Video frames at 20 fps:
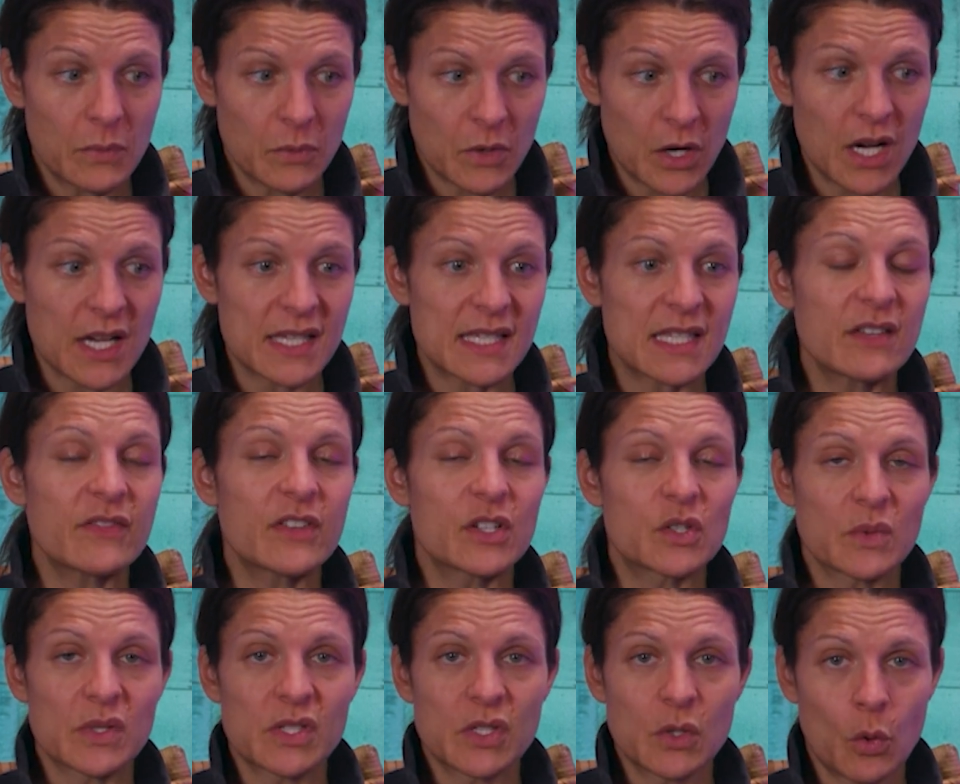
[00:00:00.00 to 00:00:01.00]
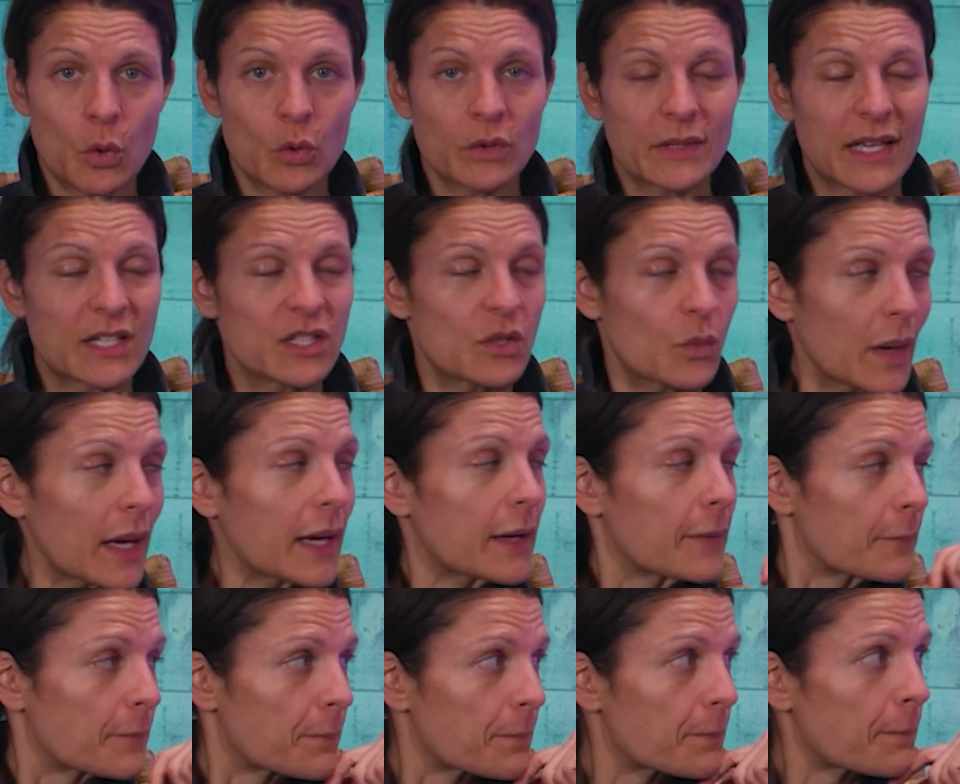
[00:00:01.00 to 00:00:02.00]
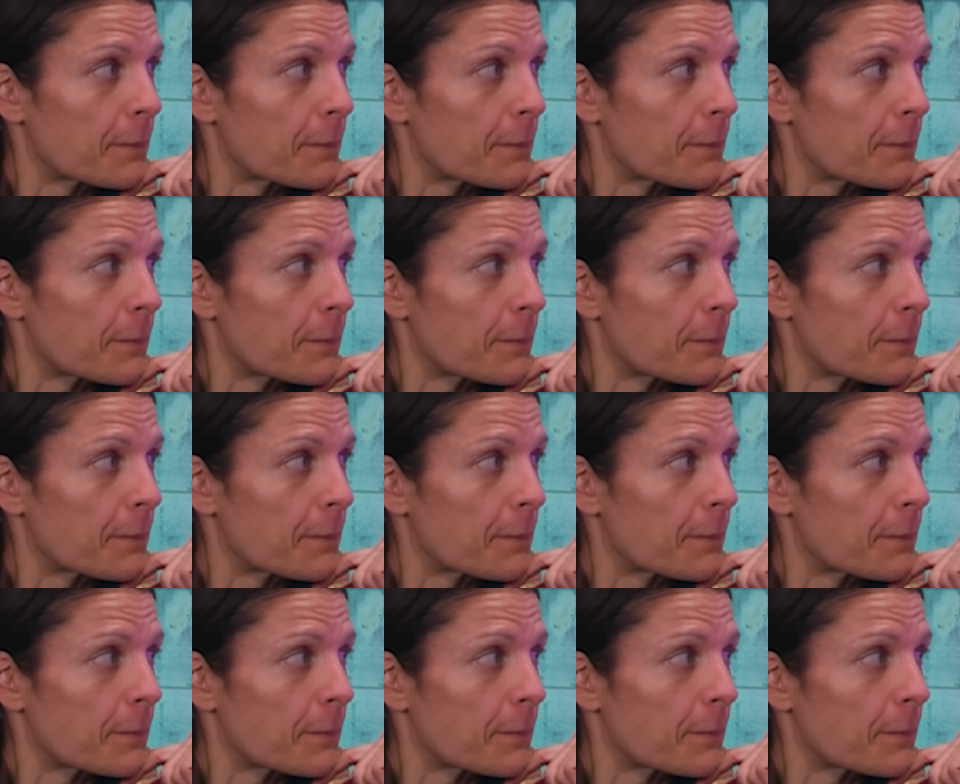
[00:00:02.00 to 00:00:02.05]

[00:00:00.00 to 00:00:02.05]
cause individuals to hold on to weight.